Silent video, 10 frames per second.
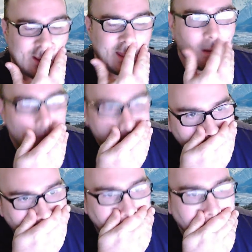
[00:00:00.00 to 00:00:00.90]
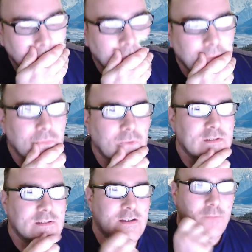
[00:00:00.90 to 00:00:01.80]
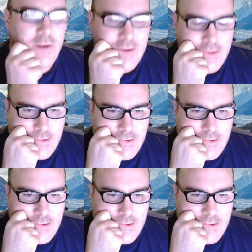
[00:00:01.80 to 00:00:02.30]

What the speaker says: it was that my